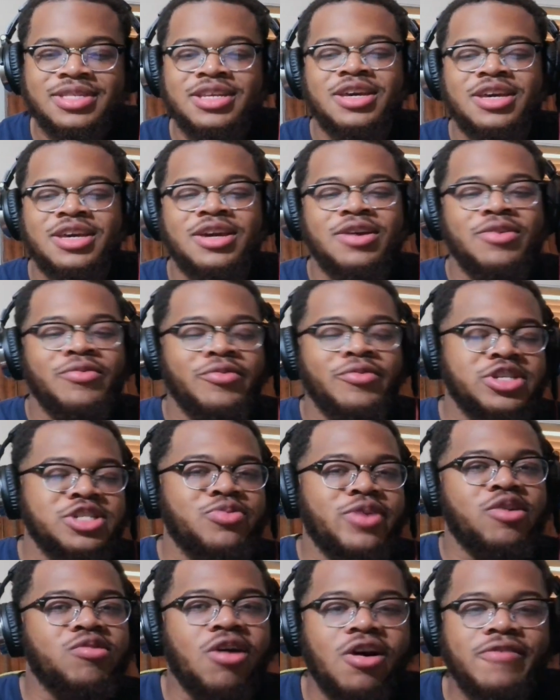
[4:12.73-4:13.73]
Which is why
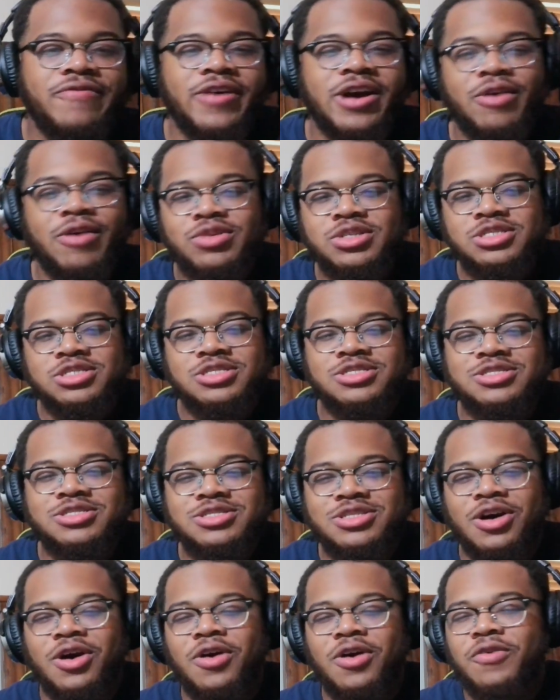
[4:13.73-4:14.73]
qualifying was
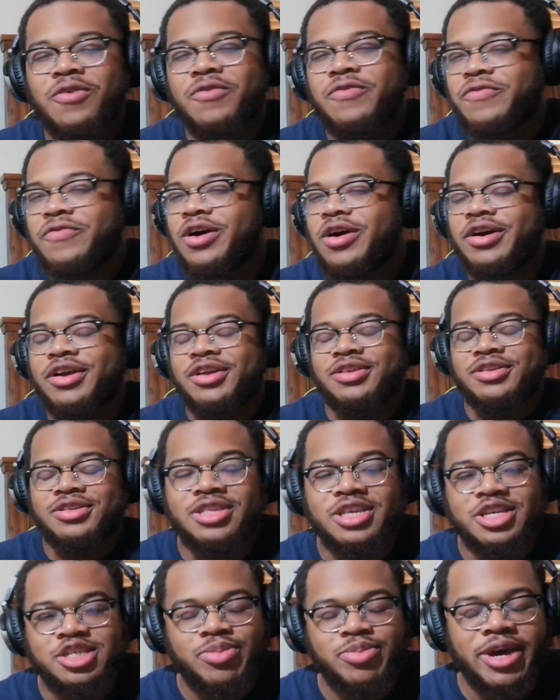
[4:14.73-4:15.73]
so fun. This
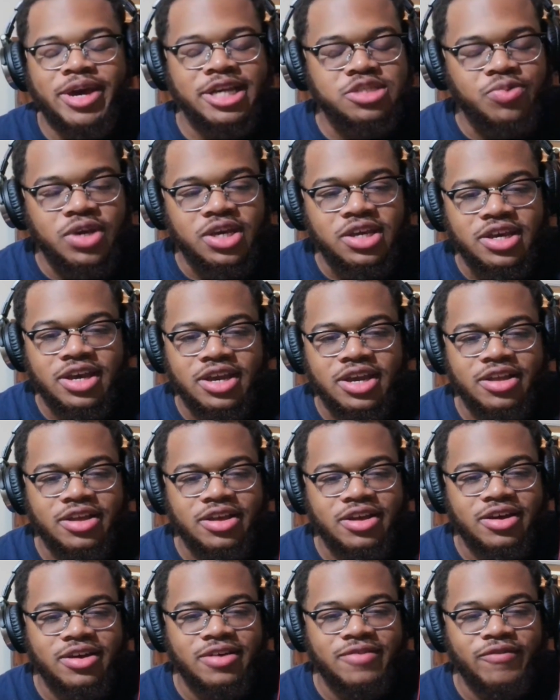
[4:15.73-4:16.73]
past weekend,
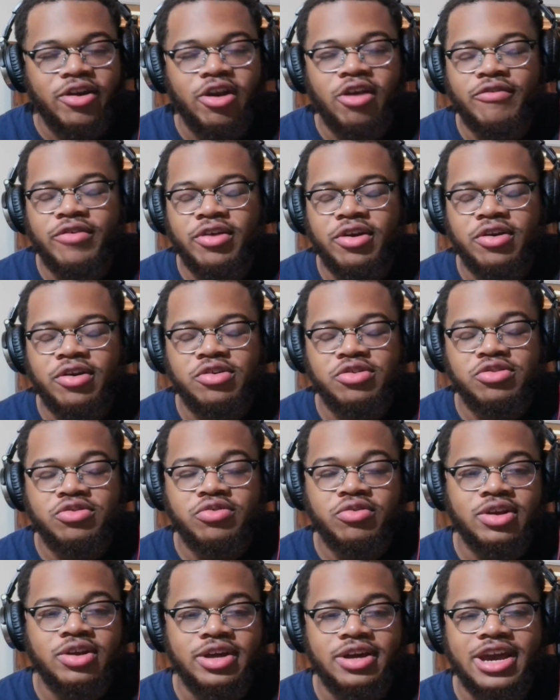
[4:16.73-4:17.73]
very, very enjoyed it.
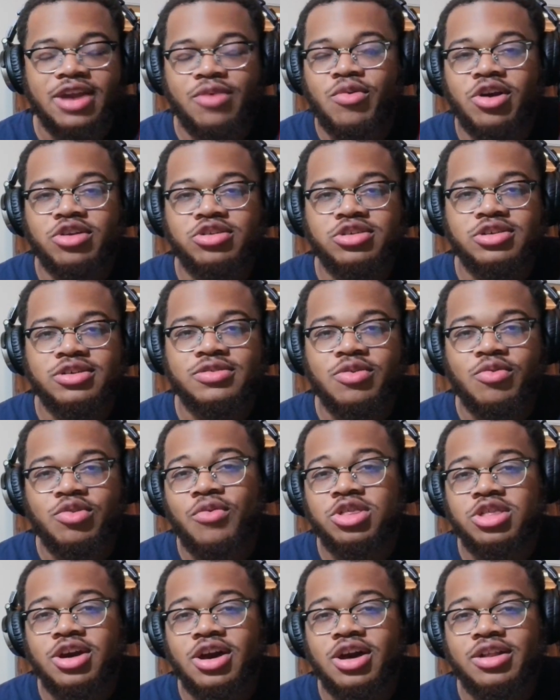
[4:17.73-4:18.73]
I didn't watch it, watch the
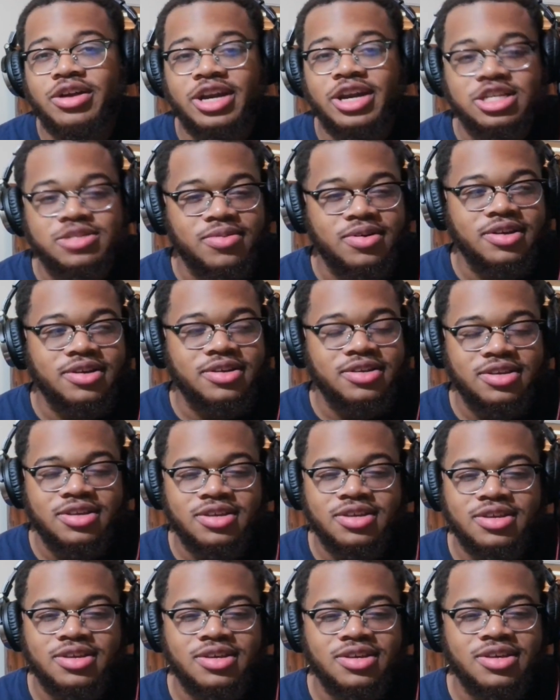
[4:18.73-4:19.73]
highlights, but
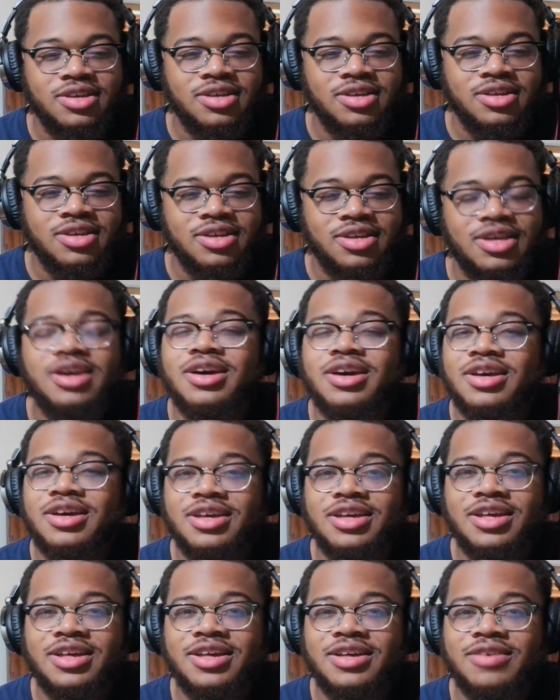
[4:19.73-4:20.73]
yeah,
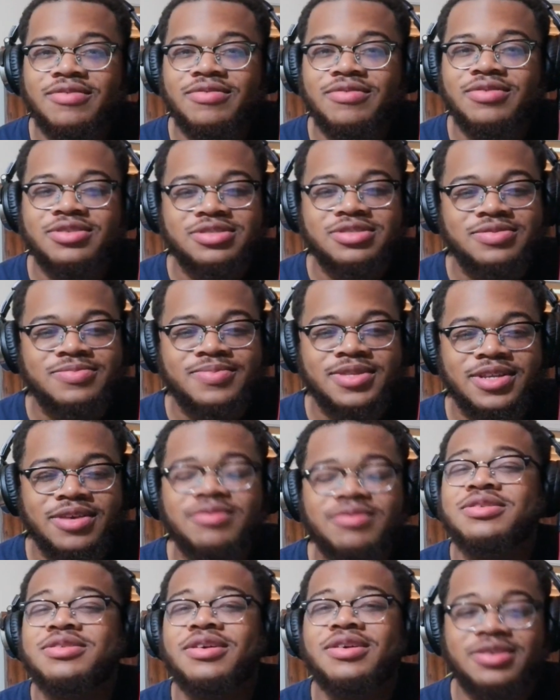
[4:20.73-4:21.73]
it was
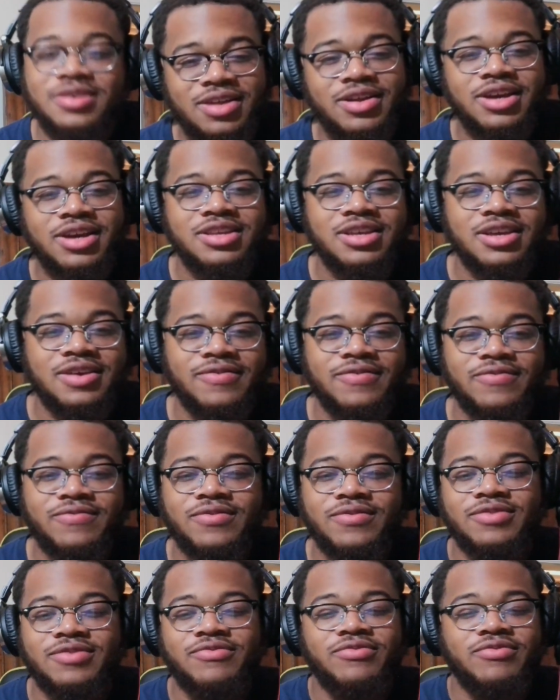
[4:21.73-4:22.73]
good. I liked it.
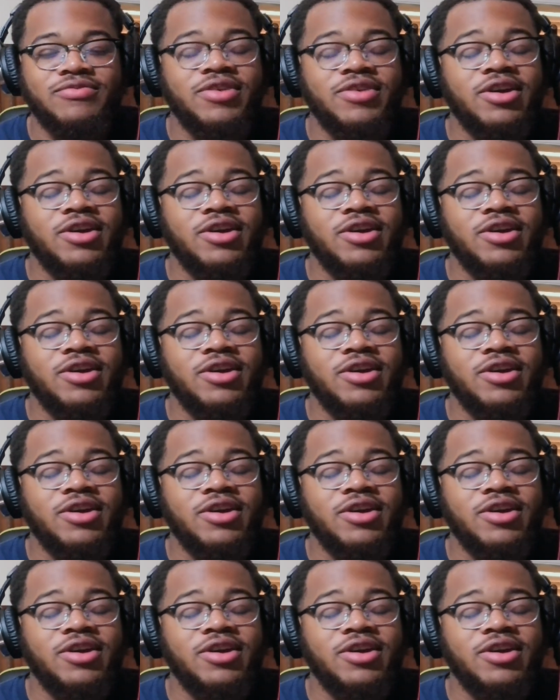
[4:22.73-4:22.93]
Very, very.